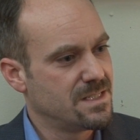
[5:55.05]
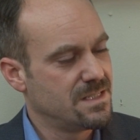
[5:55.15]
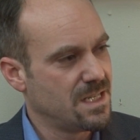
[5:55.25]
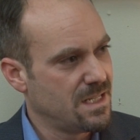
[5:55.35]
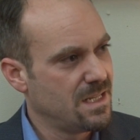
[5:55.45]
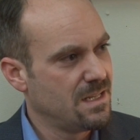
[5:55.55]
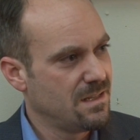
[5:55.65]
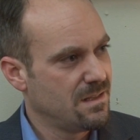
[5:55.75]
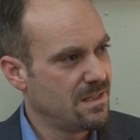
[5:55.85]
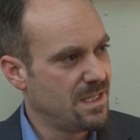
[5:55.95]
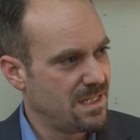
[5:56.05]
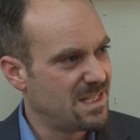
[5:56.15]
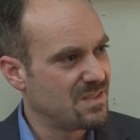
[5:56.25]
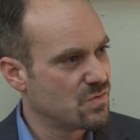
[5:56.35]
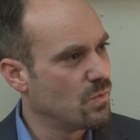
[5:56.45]
done it
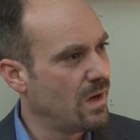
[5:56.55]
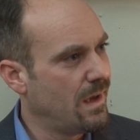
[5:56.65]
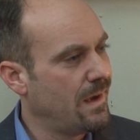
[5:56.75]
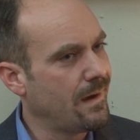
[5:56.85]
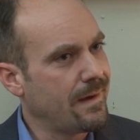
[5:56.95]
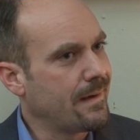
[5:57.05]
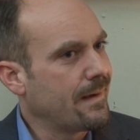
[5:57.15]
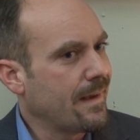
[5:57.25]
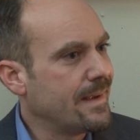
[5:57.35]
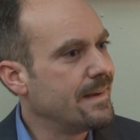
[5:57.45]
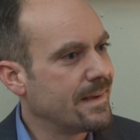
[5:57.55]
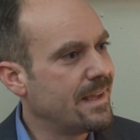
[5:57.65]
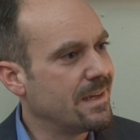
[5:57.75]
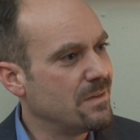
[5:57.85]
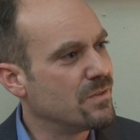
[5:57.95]
this way, I kind of
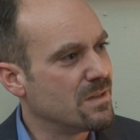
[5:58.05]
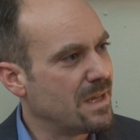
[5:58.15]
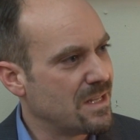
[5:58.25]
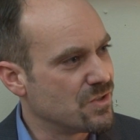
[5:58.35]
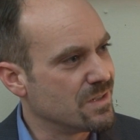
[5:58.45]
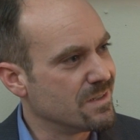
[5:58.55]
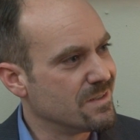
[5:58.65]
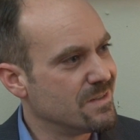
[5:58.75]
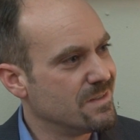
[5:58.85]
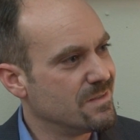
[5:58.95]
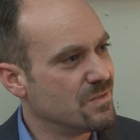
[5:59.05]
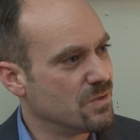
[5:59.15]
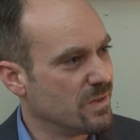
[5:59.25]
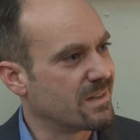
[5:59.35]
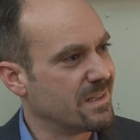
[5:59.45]
can't even imagine
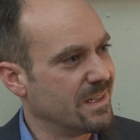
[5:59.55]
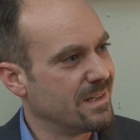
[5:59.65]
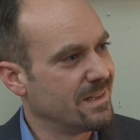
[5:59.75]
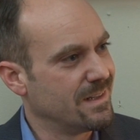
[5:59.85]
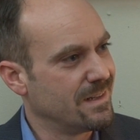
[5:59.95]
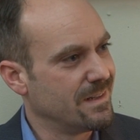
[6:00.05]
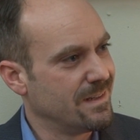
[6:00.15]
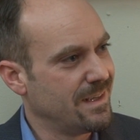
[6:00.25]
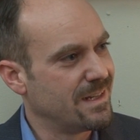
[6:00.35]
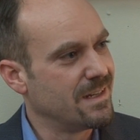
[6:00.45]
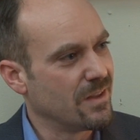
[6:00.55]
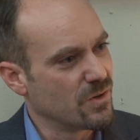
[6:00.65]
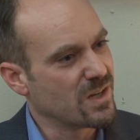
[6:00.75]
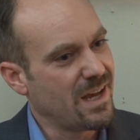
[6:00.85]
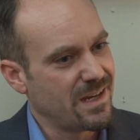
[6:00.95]
directing it in
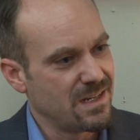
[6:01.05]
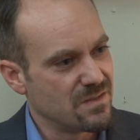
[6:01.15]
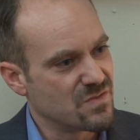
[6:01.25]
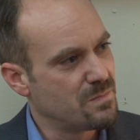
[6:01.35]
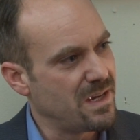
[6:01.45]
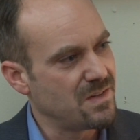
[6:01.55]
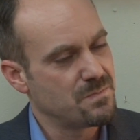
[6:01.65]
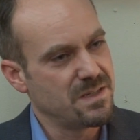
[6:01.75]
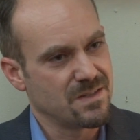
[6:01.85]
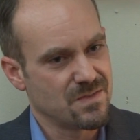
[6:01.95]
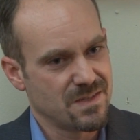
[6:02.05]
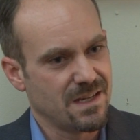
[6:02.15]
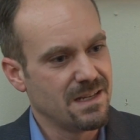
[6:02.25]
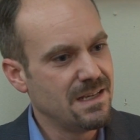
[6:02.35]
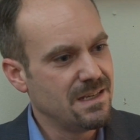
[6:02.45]
another kind of space, because that